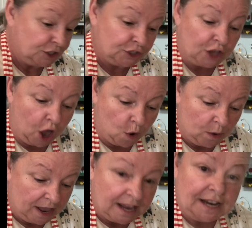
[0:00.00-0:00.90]
So,
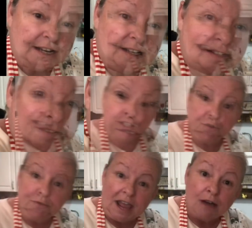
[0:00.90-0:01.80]
all right, so
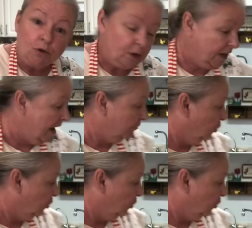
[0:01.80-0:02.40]
now what we have to